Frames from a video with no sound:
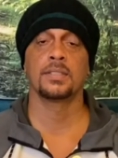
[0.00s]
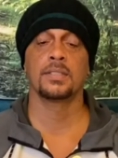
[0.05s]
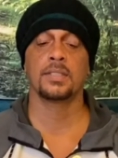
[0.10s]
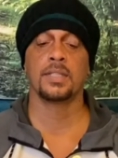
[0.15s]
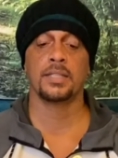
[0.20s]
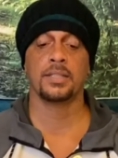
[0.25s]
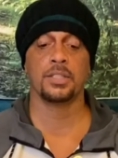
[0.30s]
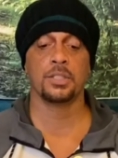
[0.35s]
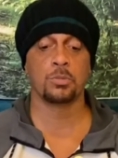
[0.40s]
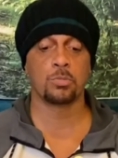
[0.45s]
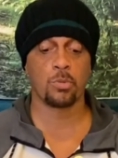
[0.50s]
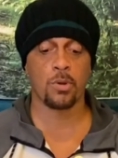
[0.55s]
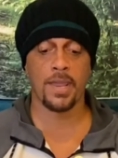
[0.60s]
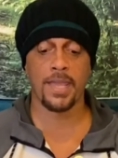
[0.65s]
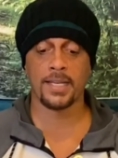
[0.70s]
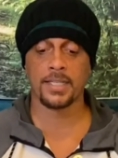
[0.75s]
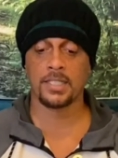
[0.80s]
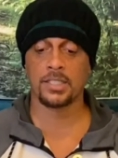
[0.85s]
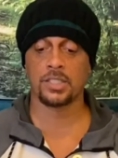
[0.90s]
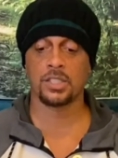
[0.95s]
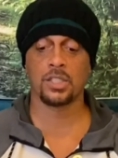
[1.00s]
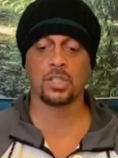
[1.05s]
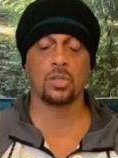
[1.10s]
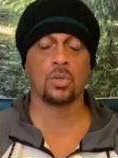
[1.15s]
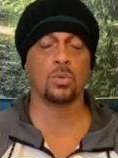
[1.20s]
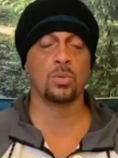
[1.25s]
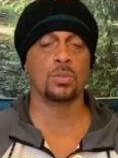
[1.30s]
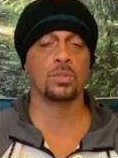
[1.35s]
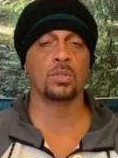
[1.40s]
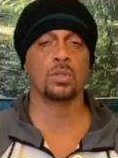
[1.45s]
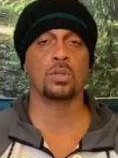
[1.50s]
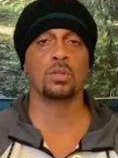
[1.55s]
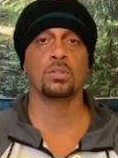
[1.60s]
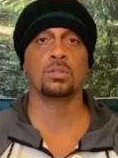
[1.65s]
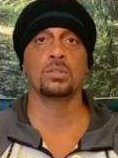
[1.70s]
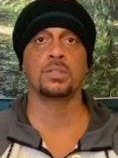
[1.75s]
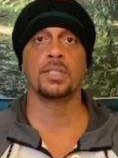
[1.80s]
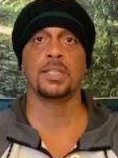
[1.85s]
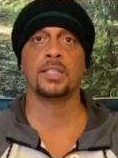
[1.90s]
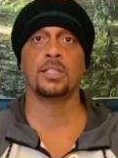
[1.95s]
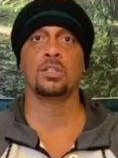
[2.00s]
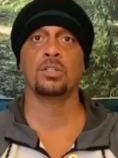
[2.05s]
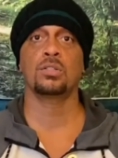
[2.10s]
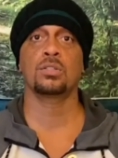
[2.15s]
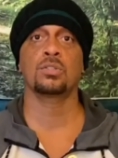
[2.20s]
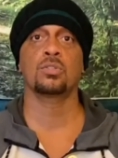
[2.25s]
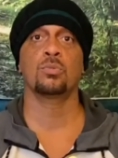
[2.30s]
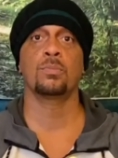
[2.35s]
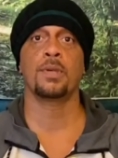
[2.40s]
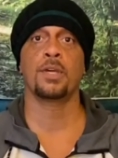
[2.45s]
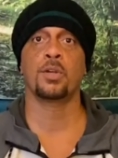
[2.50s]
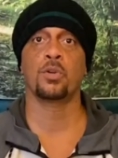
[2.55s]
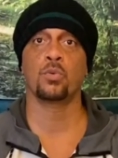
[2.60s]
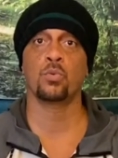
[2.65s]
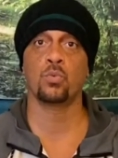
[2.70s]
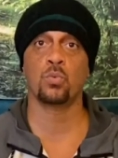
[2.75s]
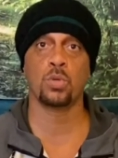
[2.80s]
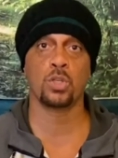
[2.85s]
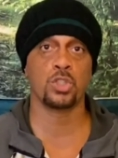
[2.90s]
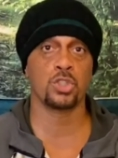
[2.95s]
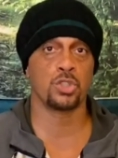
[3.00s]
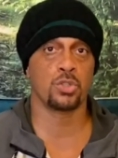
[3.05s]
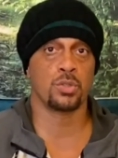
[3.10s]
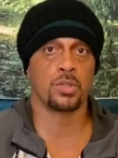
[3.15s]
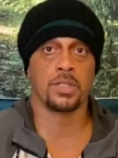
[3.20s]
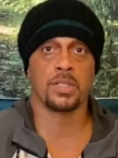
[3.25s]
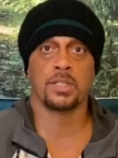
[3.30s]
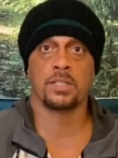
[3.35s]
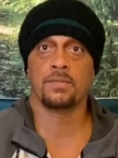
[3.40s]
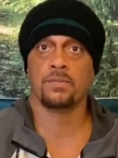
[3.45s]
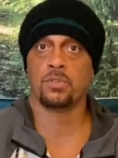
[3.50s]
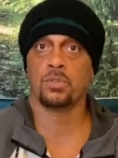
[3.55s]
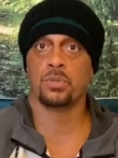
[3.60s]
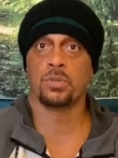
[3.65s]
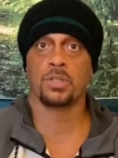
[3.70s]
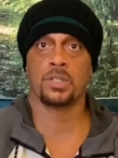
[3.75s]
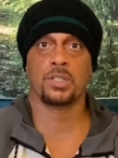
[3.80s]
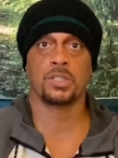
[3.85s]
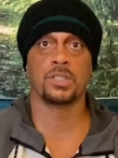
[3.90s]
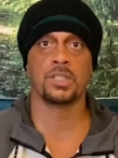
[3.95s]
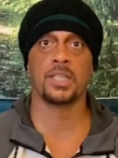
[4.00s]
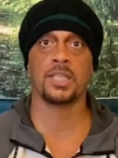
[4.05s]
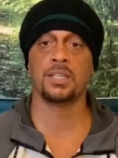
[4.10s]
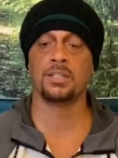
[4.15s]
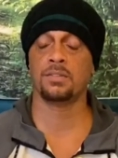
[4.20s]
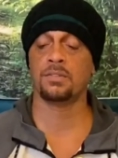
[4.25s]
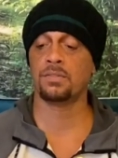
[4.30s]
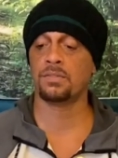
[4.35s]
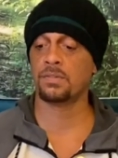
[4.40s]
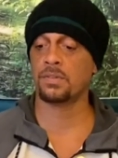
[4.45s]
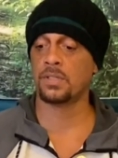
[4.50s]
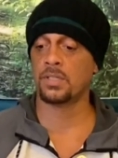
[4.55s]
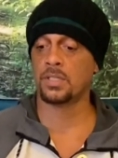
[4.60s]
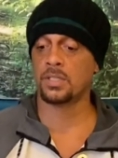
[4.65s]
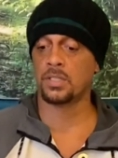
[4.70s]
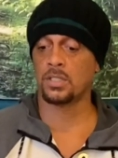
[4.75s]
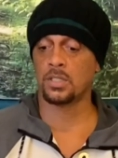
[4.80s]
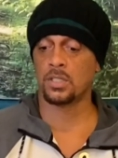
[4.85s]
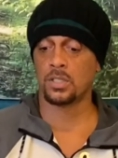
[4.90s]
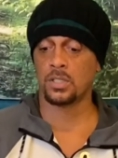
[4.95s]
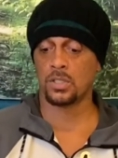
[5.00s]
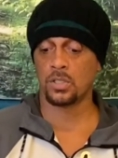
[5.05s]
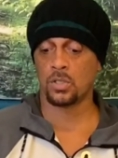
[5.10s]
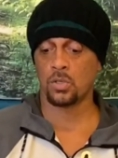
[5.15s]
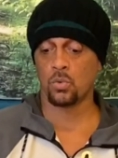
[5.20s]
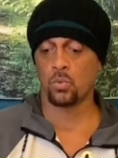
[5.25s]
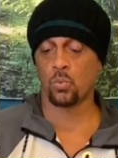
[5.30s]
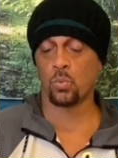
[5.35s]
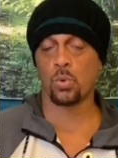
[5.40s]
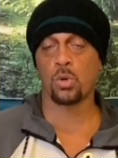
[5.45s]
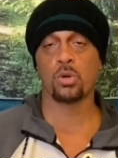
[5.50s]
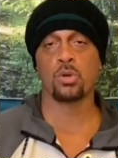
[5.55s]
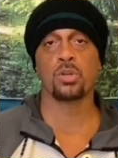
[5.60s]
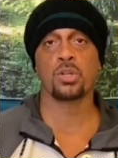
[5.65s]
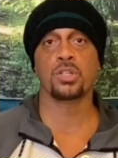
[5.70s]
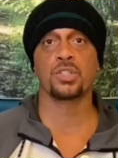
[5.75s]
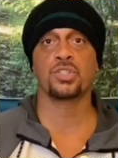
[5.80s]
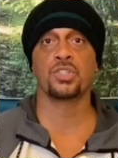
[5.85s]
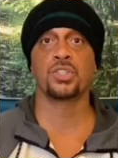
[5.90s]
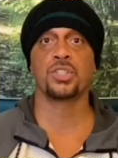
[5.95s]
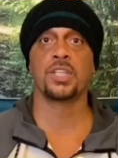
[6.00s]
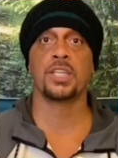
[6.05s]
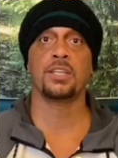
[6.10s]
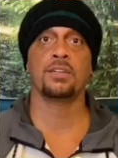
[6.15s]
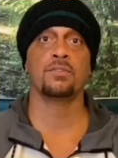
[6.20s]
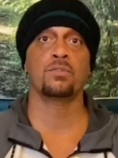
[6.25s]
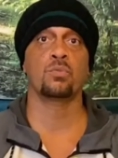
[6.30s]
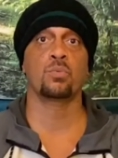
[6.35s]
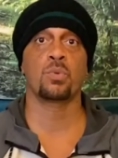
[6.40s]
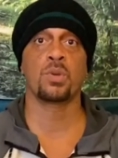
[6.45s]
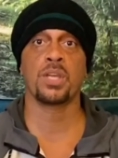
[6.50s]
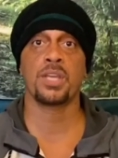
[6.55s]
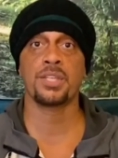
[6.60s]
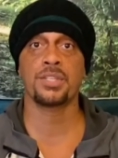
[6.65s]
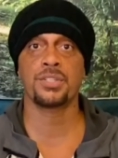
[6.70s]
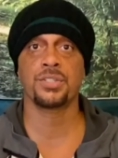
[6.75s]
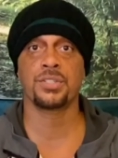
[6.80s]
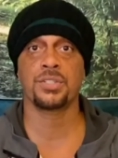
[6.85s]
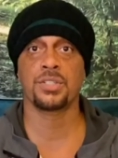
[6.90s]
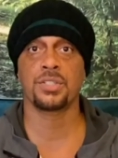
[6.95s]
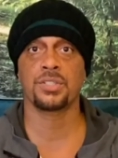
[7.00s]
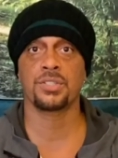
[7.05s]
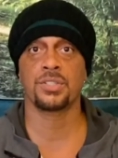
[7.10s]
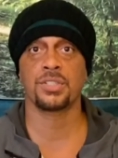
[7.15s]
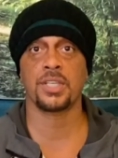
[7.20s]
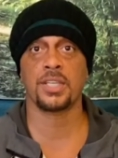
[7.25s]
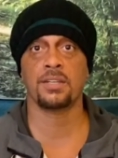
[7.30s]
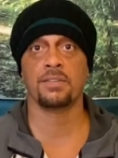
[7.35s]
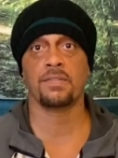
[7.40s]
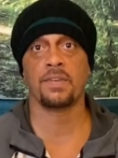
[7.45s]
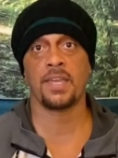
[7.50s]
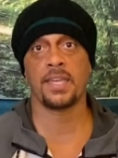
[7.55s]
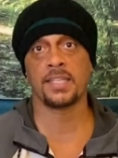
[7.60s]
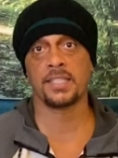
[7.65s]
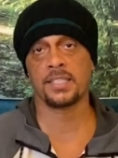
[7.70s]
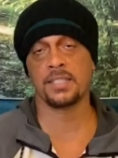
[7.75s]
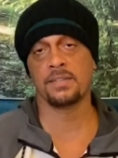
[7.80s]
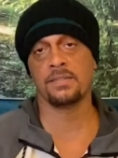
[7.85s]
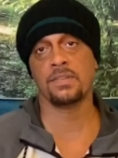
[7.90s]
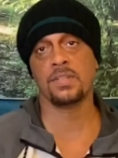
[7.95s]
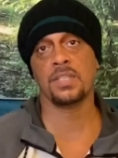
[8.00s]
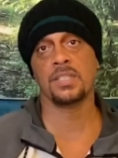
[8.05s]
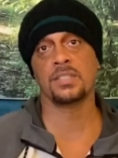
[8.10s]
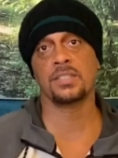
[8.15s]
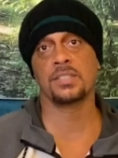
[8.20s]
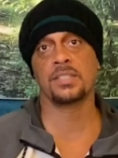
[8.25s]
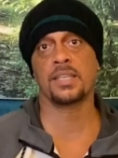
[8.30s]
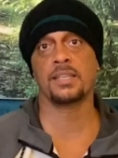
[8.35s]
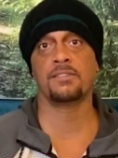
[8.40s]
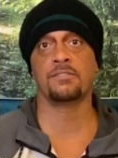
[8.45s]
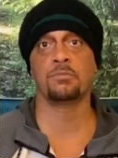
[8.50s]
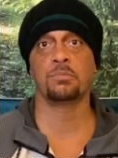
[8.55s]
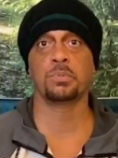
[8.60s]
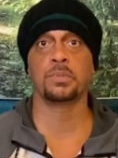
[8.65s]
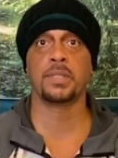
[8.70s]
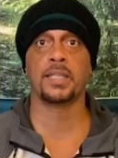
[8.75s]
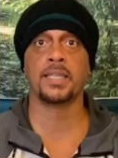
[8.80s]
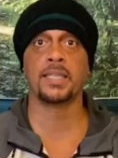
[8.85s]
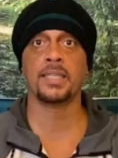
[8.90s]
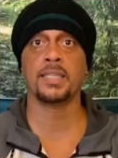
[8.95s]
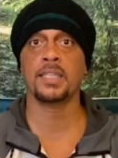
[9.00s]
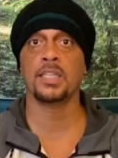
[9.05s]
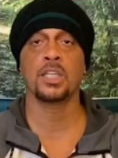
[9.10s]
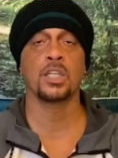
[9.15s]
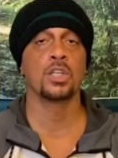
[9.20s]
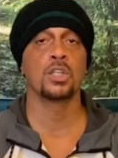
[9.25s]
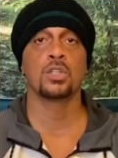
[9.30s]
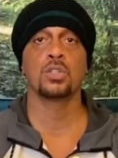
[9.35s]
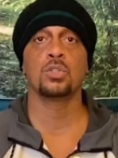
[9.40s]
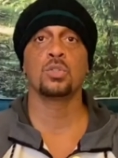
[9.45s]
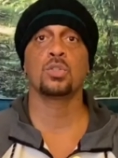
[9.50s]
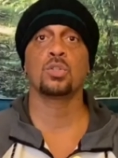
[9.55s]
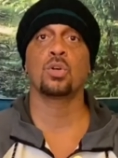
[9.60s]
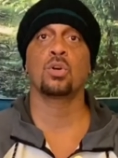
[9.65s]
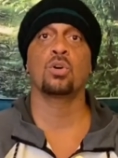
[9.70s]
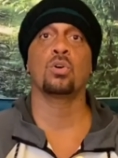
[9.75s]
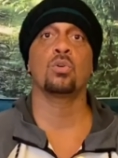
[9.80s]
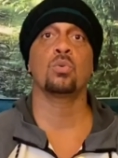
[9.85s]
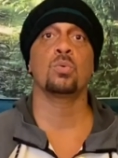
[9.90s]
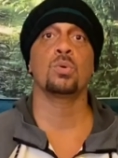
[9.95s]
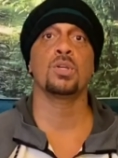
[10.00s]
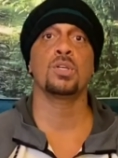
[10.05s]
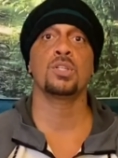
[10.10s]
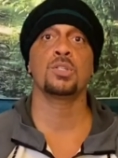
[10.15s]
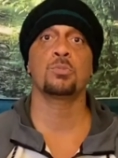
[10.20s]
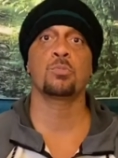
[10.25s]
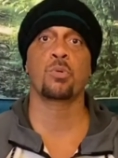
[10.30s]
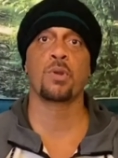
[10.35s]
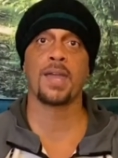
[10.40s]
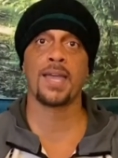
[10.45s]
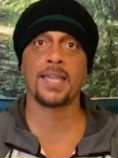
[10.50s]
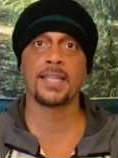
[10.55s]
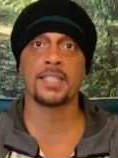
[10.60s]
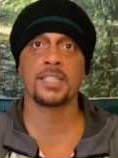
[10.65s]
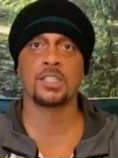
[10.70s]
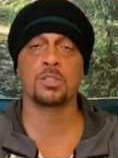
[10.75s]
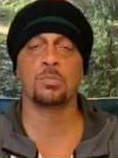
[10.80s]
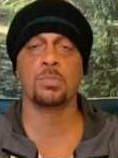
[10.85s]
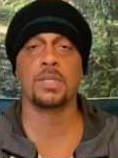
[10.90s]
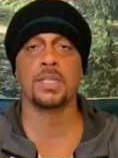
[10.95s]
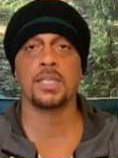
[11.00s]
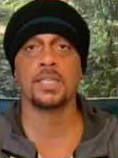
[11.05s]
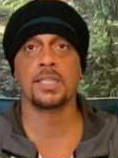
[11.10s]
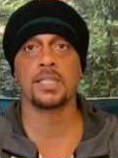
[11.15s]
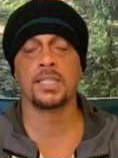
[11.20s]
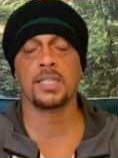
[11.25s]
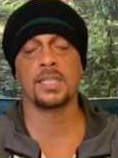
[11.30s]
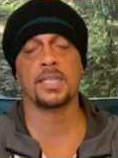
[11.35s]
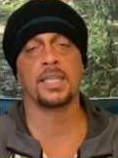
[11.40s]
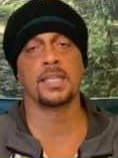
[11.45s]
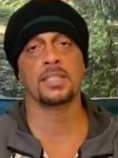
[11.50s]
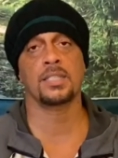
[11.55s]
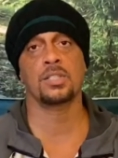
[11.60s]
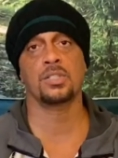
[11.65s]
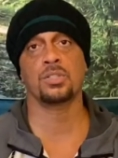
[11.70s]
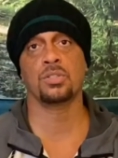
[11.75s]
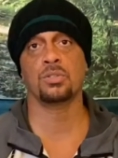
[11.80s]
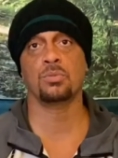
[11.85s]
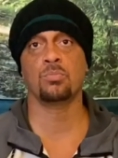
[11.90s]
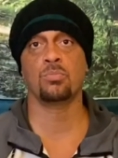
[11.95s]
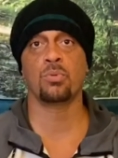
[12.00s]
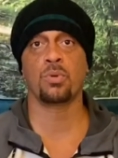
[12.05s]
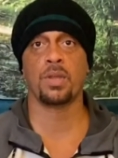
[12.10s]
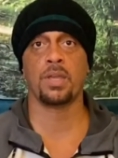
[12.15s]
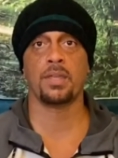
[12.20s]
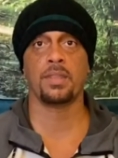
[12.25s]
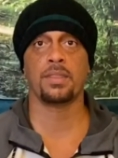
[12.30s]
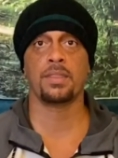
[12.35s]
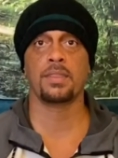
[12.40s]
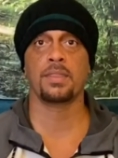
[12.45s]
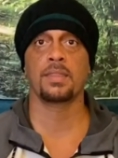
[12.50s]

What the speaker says: And this practice can go on all day long, no matter what you're in. If you're in a state of work, a state of rest, a state of activity, a state of play, you can always practice being connected to the breath.